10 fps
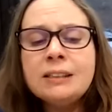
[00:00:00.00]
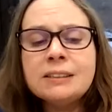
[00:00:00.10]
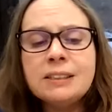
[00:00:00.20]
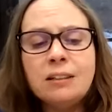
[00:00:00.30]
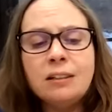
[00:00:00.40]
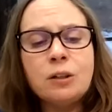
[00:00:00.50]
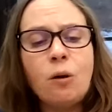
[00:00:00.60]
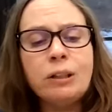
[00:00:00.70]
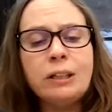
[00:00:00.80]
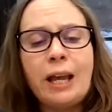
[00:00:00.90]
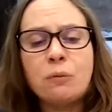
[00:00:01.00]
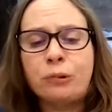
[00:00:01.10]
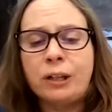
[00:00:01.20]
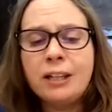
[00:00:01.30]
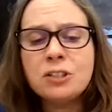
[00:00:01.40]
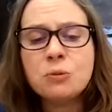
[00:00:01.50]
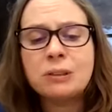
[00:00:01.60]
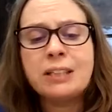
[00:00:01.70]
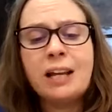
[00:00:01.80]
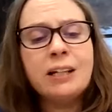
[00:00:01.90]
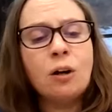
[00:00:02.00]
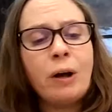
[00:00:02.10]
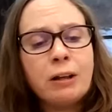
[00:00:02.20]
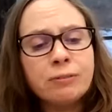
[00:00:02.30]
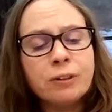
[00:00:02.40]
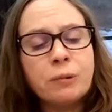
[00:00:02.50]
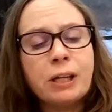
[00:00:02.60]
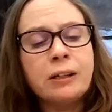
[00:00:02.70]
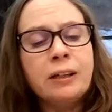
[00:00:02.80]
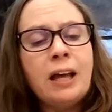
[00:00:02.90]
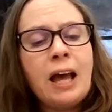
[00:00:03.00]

Still, the Golden Gate Bridge was getting away from me.